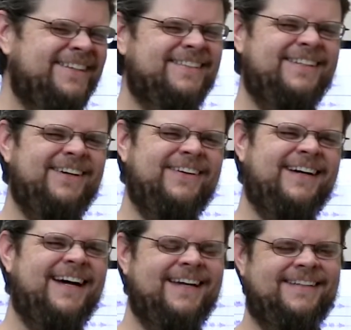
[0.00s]
So
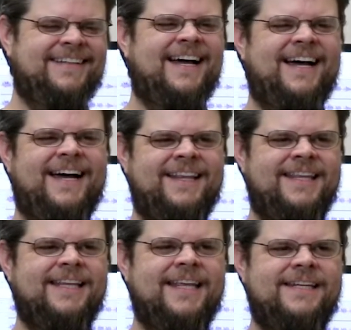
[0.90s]
I
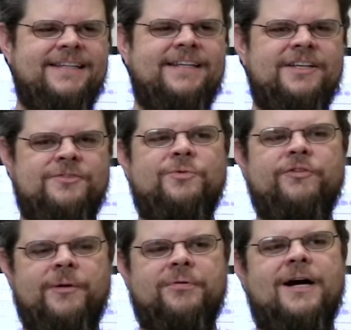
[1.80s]
think they did this
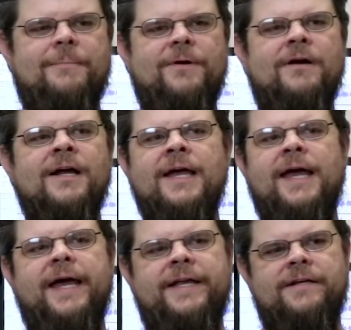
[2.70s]
movie proper,
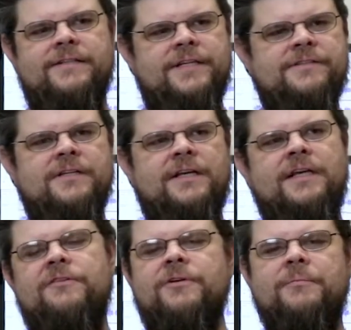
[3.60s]
and Disney
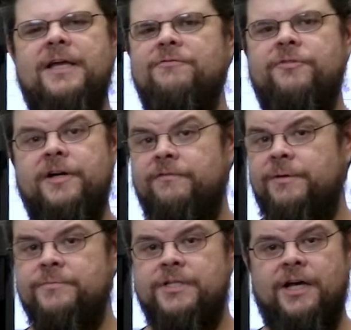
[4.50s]
even made fun of
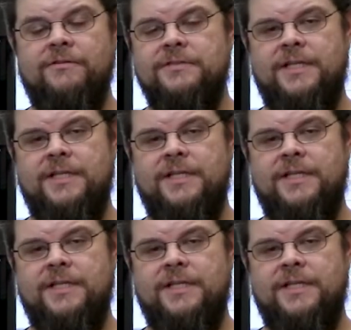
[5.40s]
themselves.